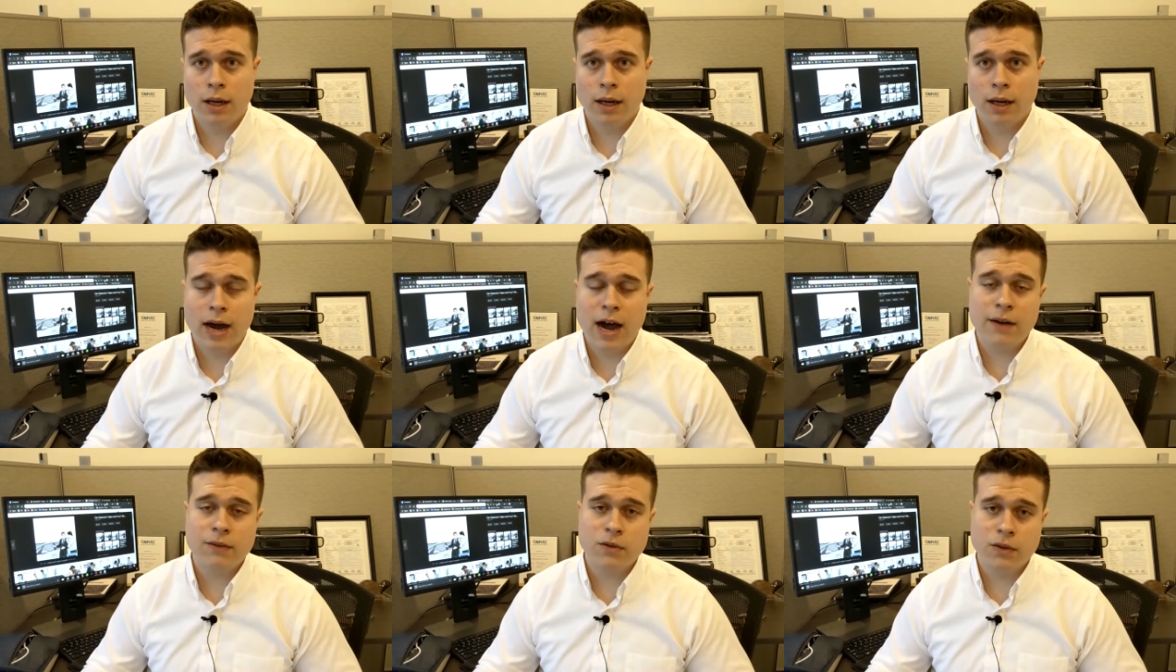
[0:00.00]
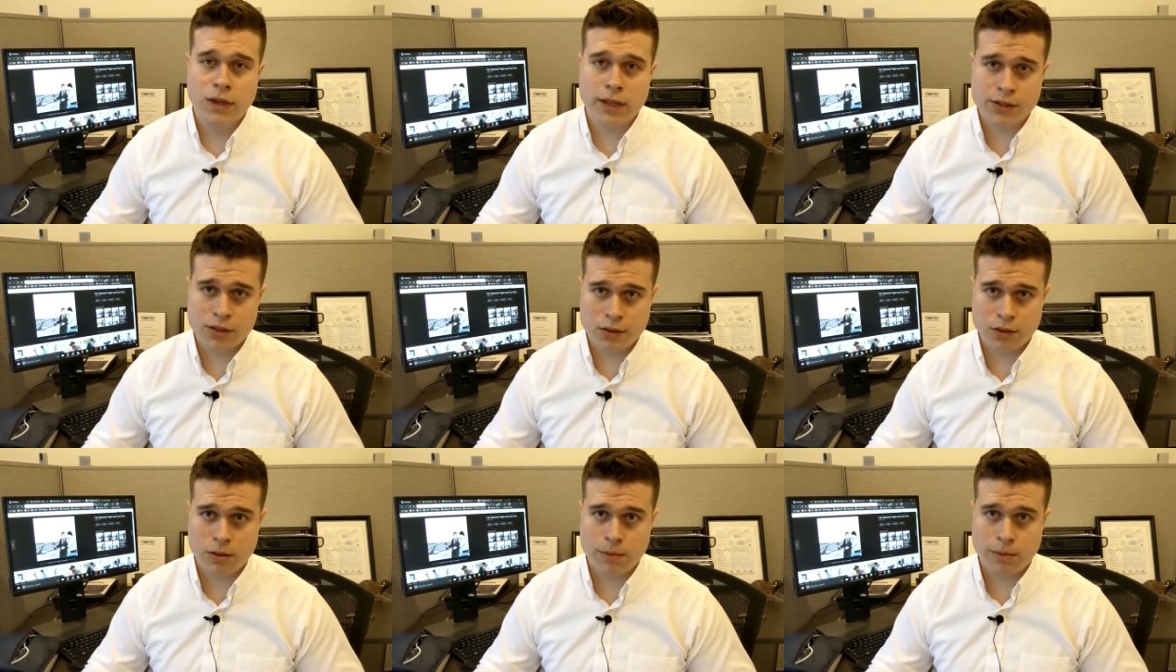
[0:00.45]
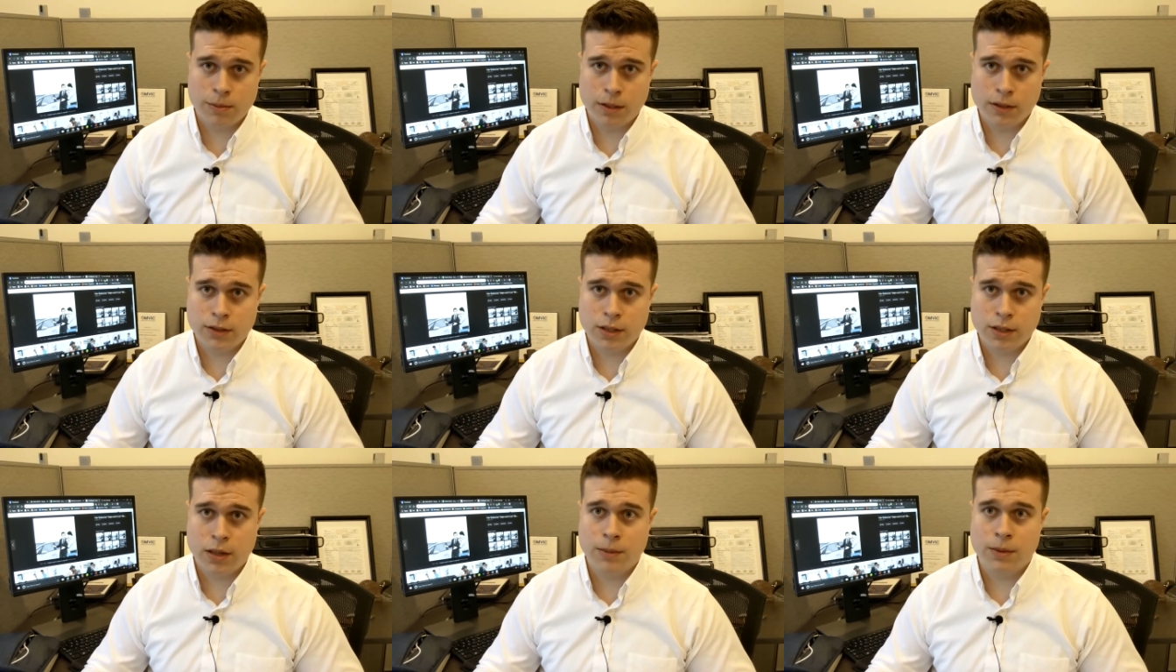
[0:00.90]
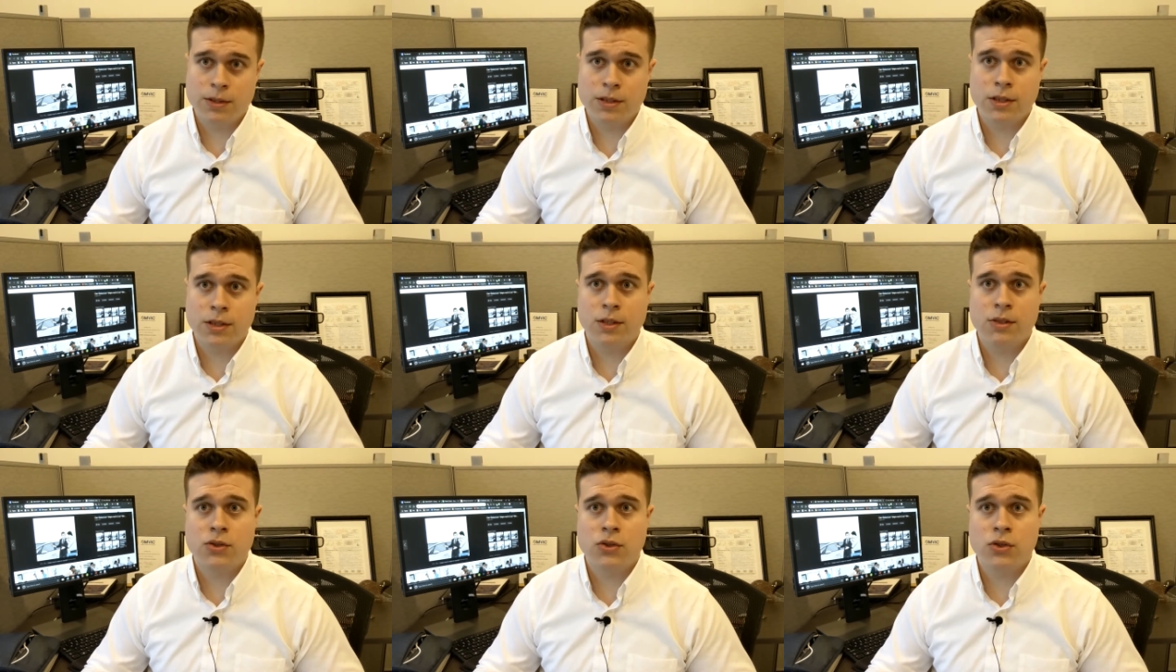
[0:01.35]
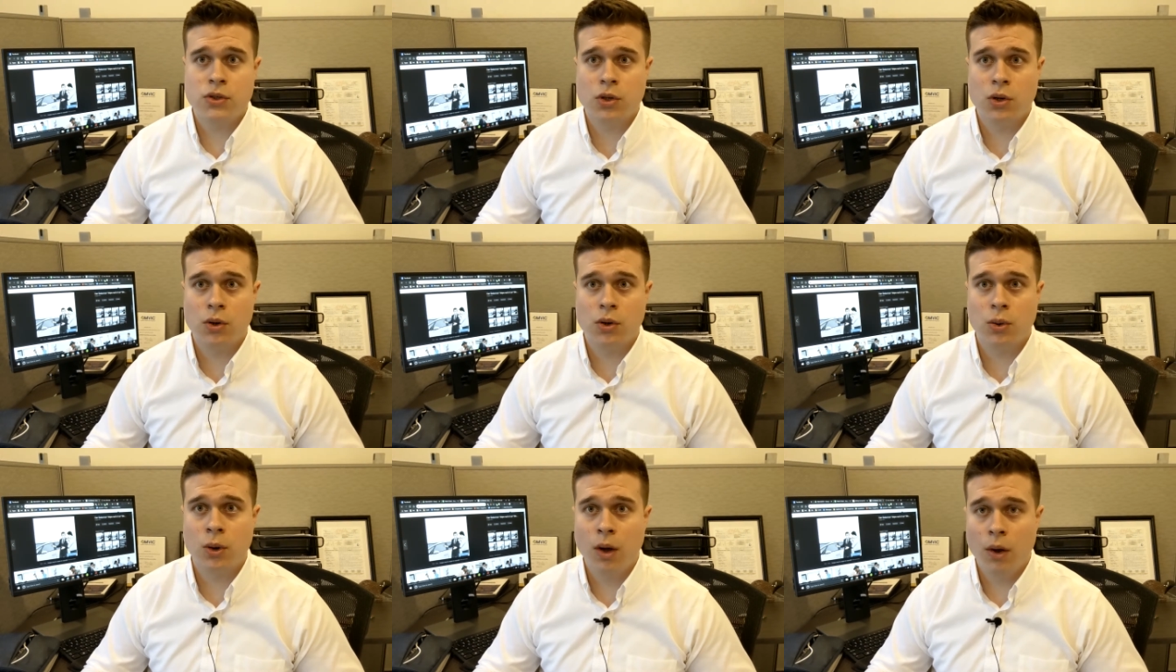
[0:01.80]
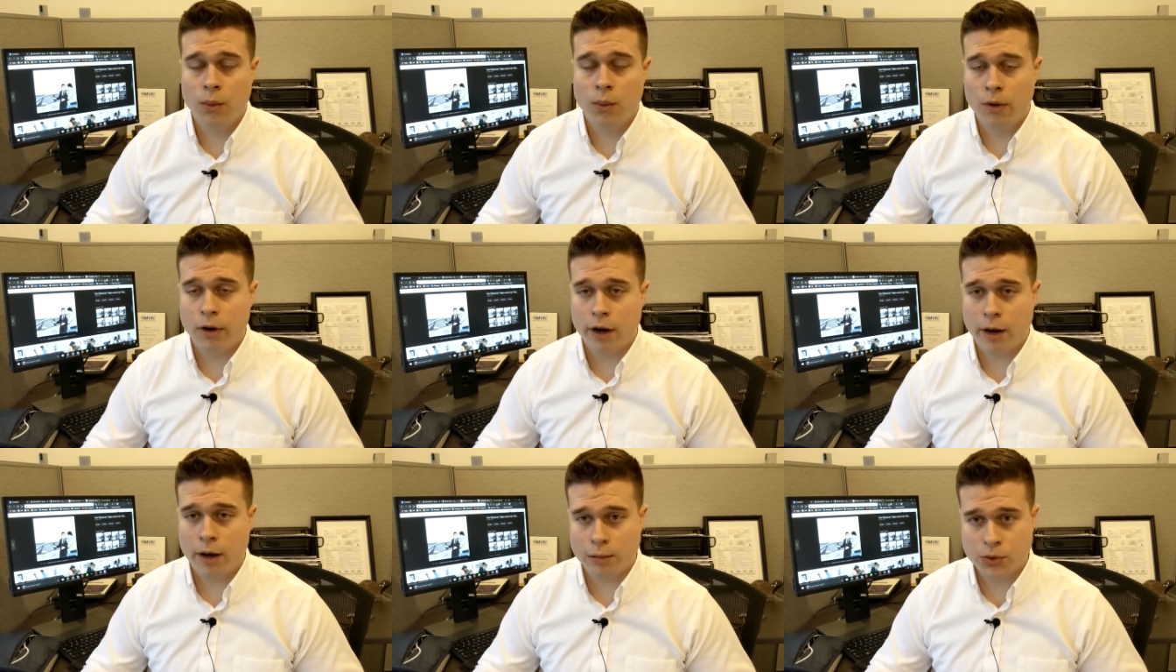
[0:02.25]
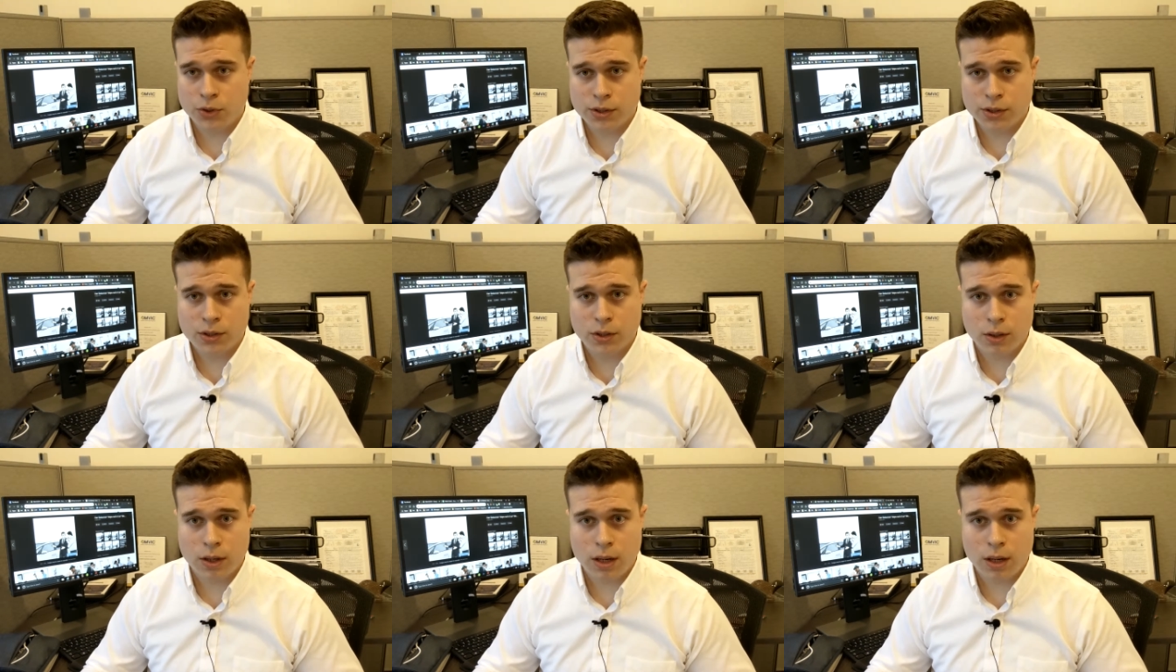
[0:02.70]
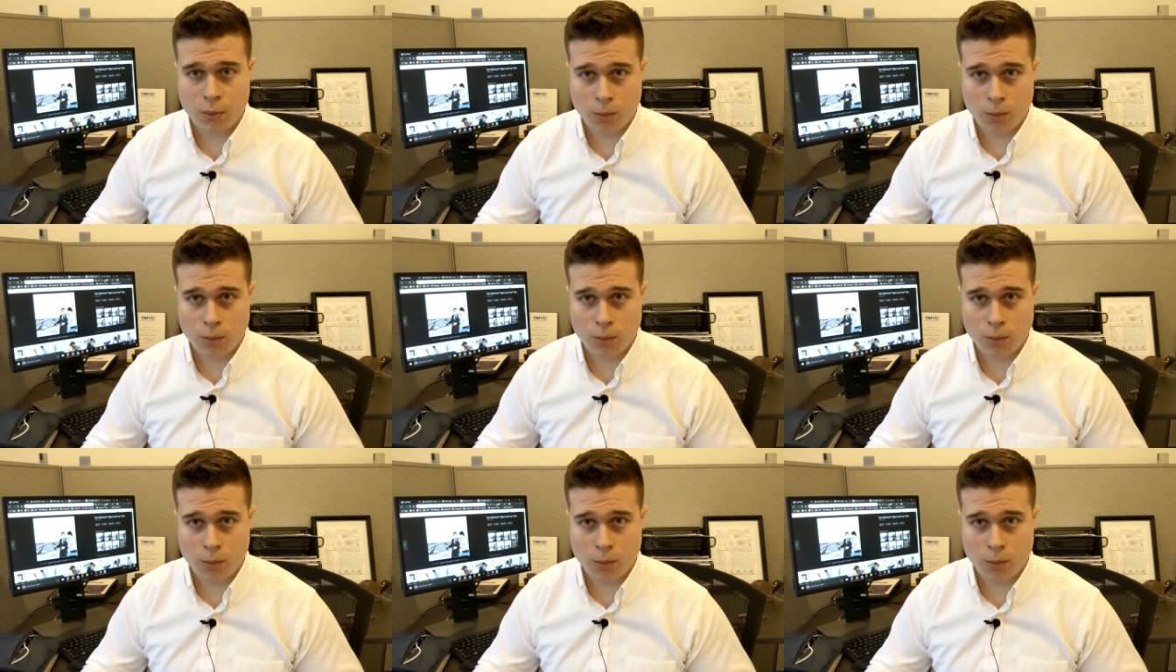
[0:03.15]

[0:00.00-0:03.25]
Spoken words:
After that certain amount of time, it's nice to know what options